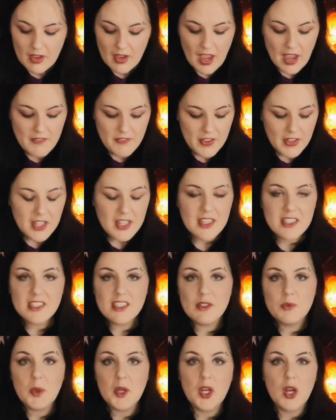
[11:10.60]
I feel like this
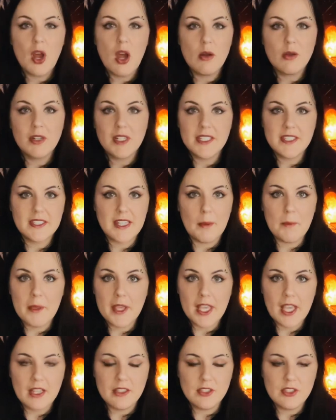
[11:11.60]
is what you're already
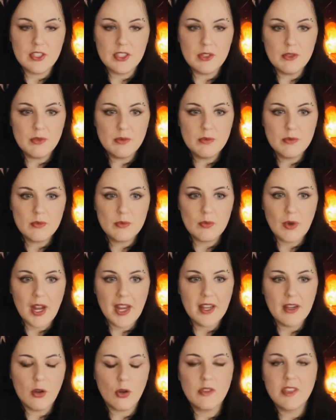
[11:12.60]
stepping into,
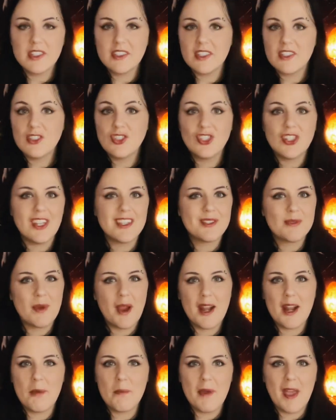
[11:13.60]
right? Or this is just
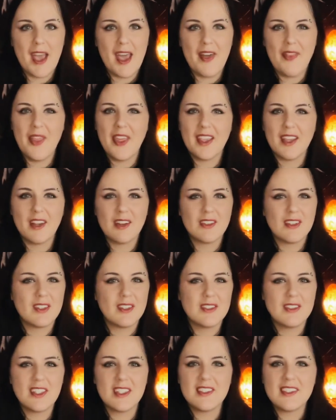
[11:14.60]
right up ahead. Like
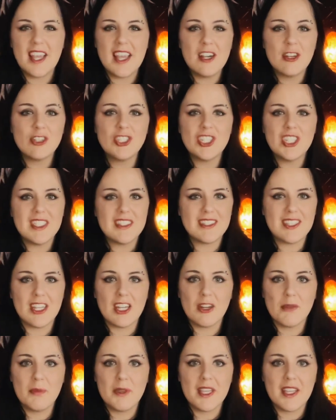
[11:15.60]
this energy is
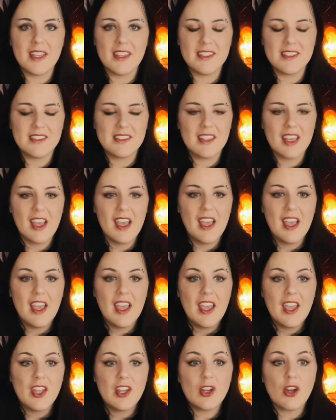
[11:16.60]
here because
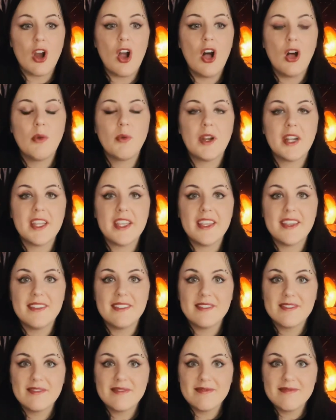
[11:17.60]
you're already
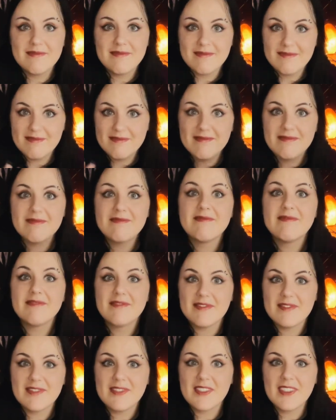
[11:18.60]

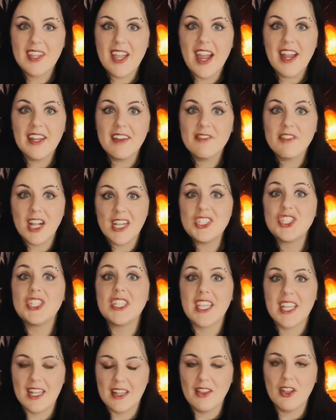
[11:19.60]
kind of
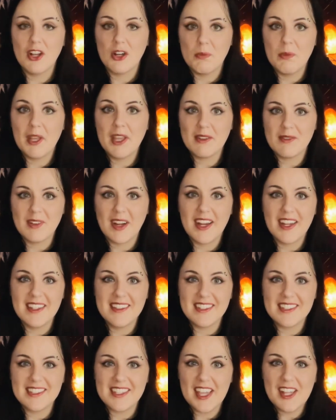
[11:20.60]
touching it a little bit, right?
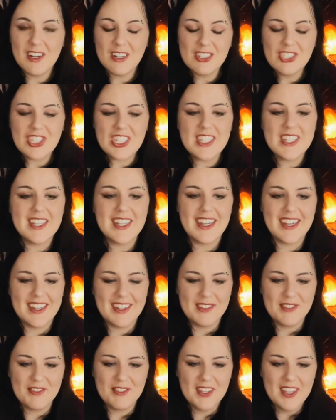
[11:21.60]
This energy
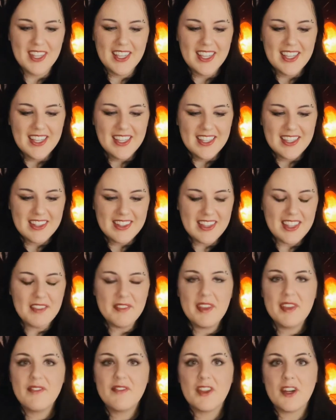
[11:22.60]
of
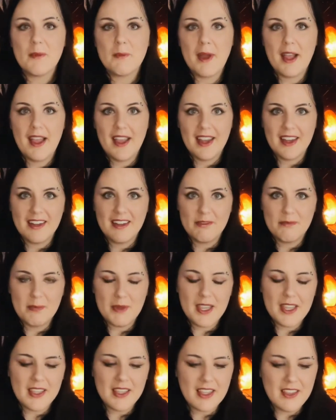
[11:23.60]
leaving fear behind, of
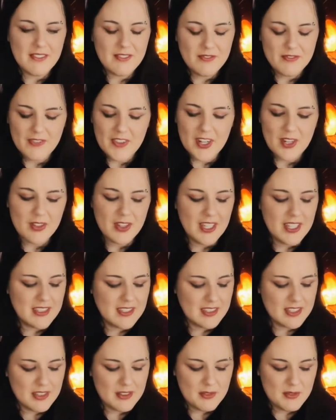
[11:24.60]
being
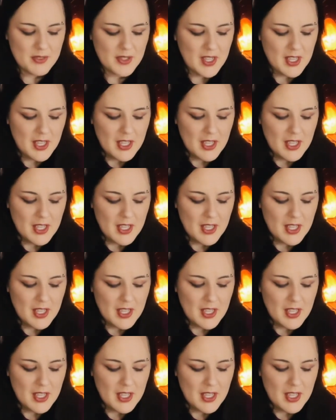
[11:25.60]
fearless, of